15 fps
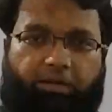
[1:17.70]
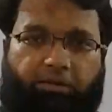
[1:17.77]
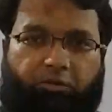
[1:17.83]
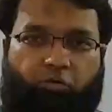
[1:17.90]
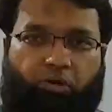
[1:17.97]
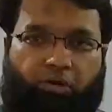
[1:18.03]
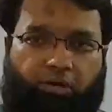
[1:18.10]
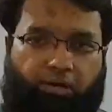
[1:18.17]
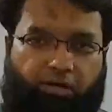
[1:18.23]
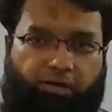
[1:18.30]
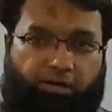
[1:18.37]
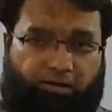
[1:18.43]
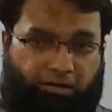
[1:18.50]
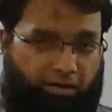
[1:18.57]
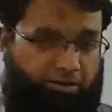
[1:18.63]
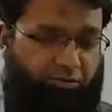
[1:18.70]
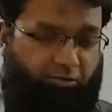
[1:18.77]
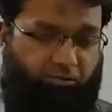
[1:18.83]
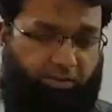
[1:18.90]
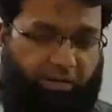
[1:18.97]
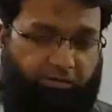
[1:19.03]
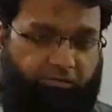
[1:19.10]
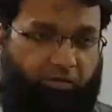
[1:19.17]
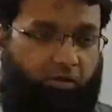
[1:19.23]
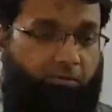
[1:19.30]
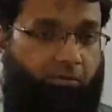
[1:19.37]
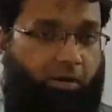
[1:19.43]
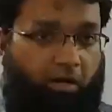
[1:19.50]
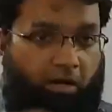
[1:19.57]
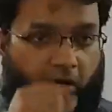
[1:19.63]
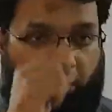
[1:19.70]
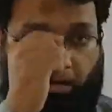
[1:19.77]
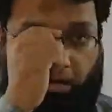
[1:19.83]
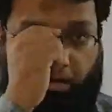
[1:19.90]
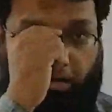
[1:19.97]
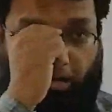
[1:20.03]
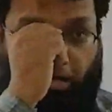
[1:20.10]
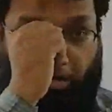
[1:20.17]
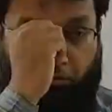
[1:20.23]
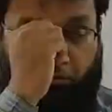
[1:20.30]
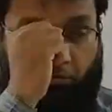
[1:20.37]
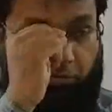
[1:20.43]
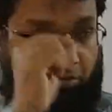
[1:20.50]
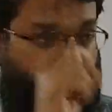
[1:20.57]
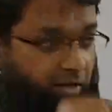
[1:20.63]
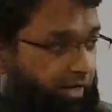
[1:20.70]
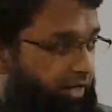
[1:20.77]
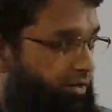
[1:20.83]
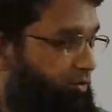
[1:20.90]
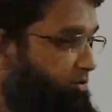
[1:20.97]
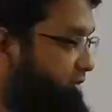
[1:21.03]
Google Classroom platform. I would like to